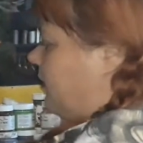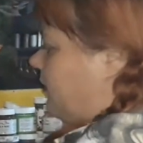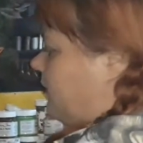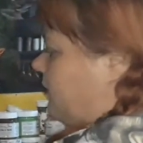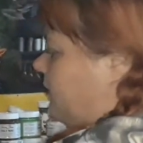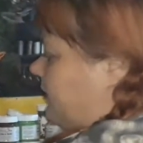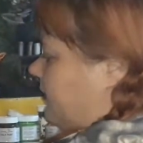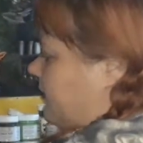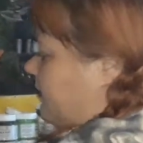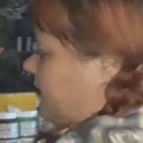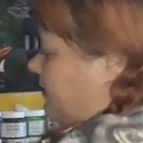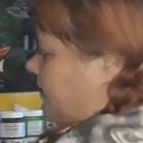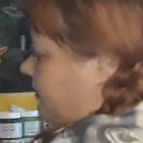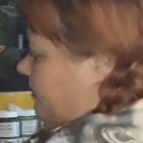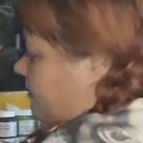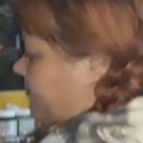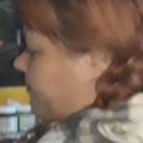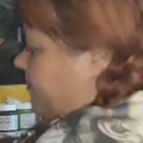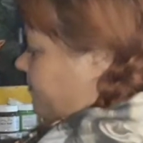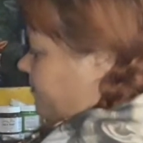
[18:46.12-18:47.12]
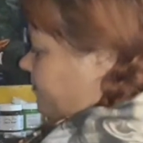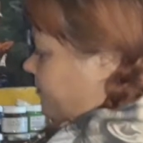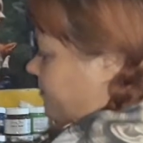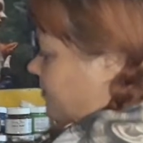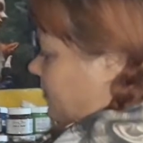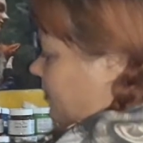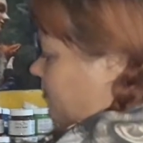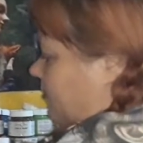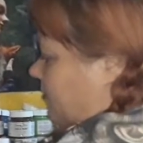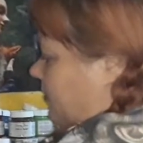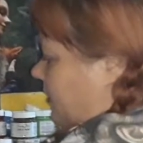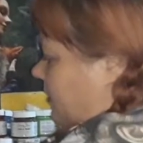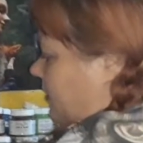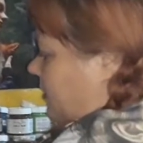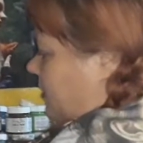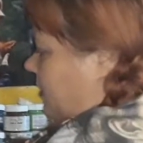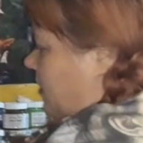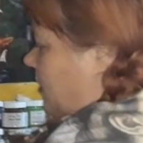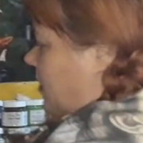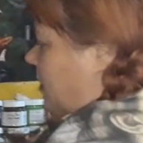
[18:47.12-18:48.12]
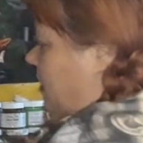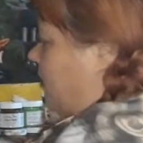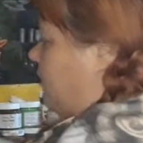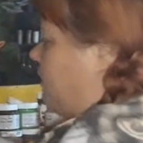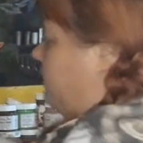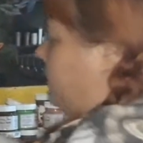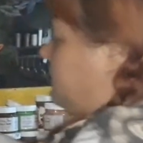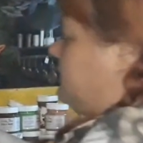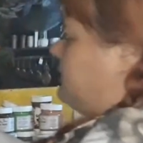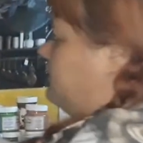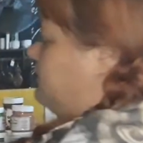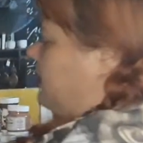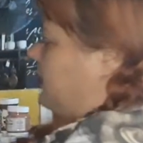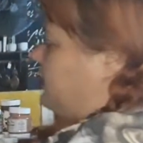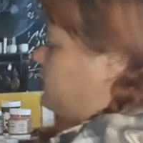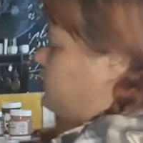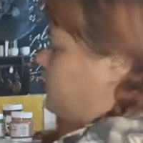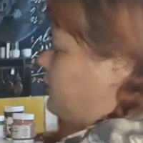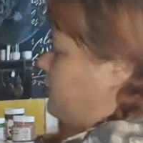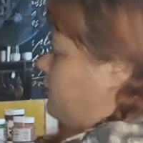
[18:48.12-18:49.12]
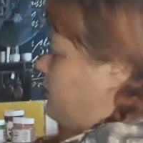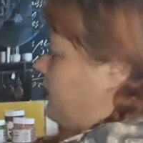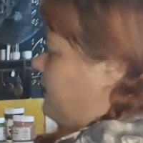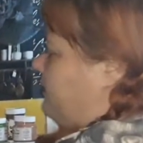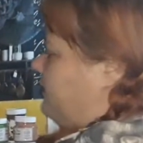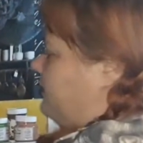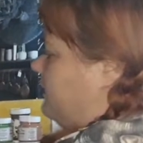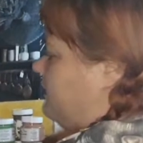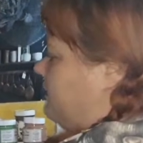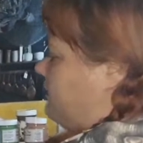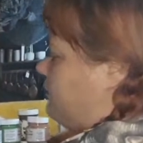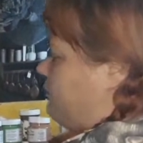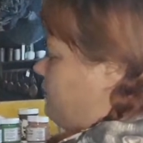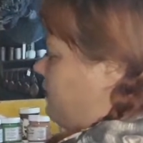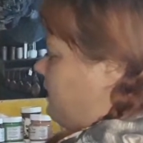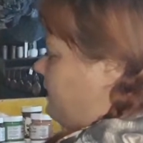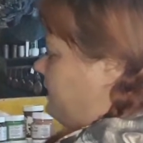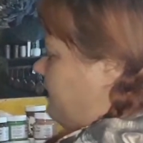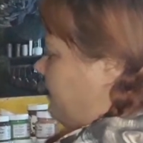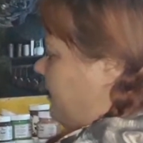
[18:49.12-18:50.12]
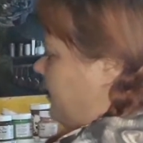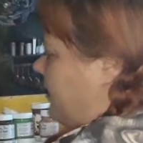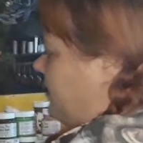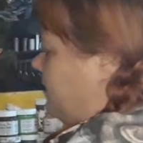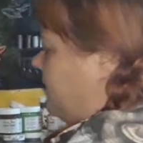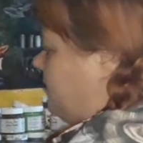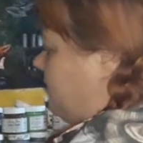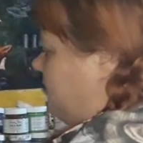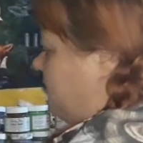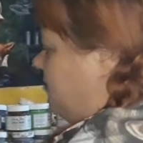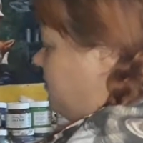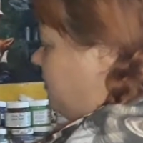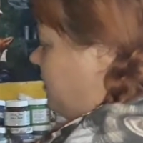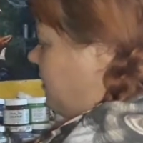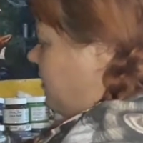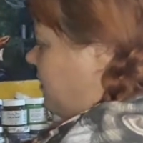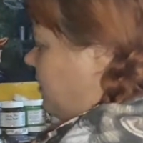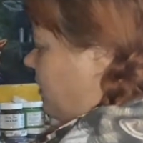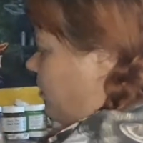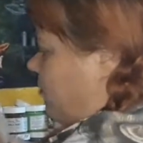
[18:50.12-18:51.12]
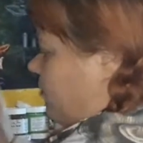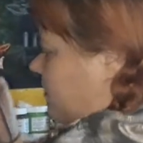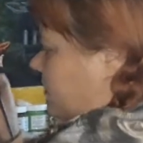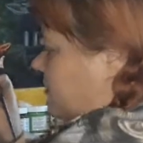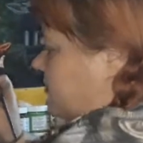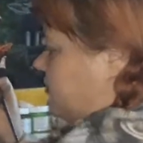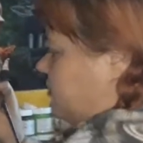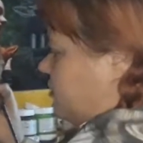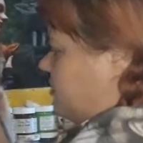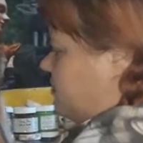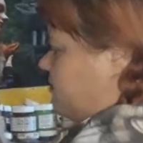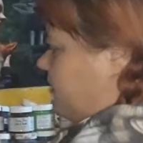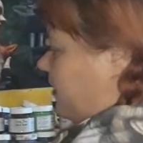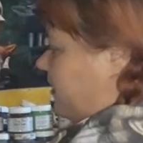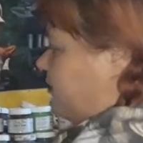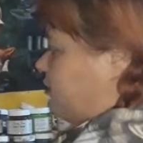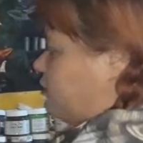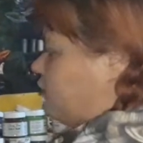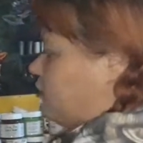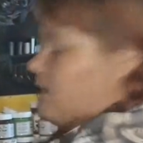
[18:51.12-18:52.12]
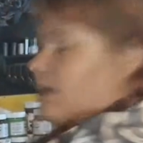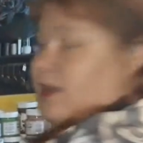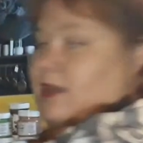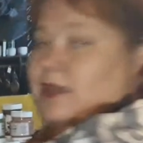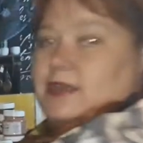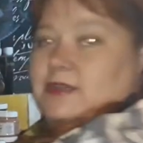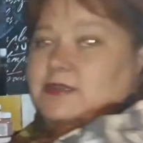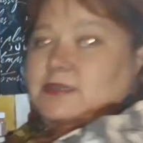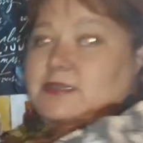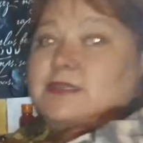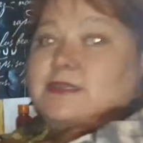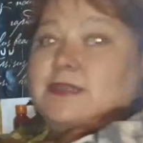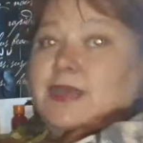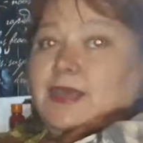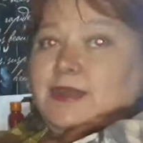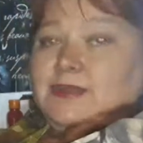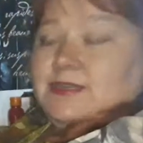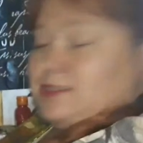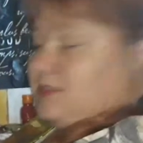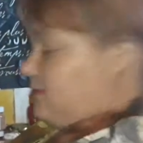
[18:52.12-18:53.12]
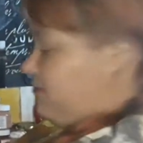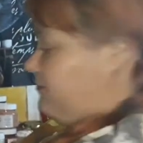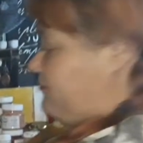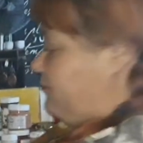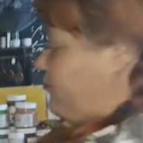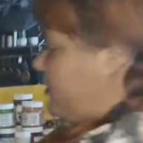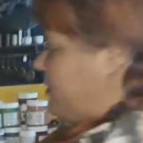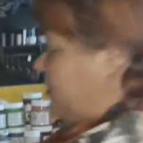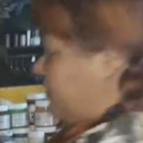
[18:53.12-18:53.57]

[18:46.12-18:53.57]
in here. Okay, I want to make sure you have it at the right angle. I want to just make sure they understand it's a French